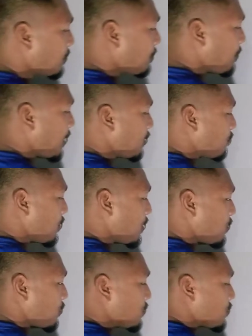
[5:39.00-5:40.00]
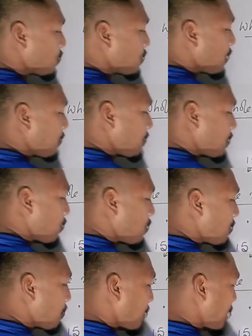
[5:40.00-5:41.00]
about the place values, okay, we
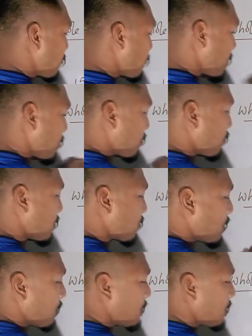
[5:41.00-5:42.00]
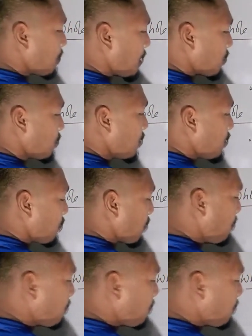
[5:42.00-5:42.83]
know that the place values, we start with the place value